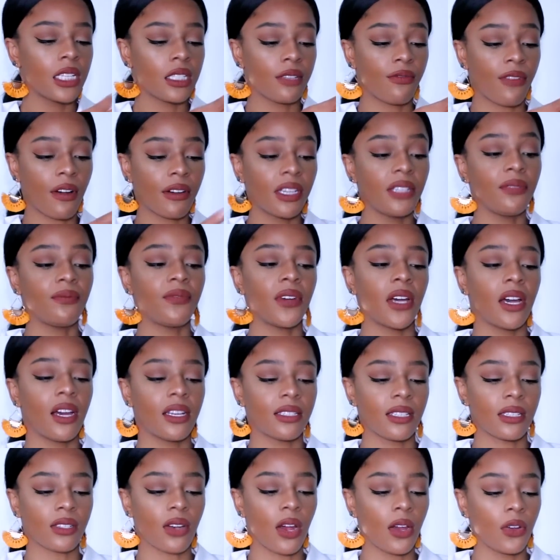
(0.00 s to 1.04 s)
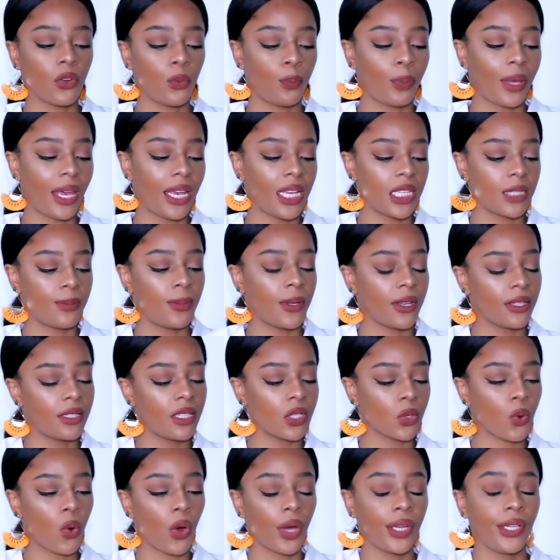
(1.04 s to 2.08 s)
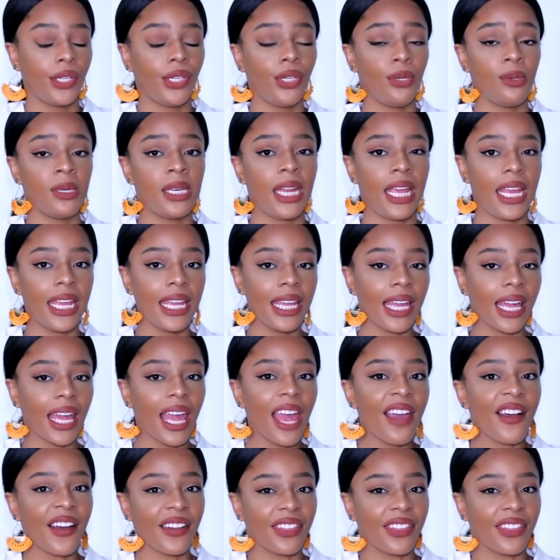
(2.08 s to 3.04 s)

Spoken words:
It's a very versatile piece because it's quite unique.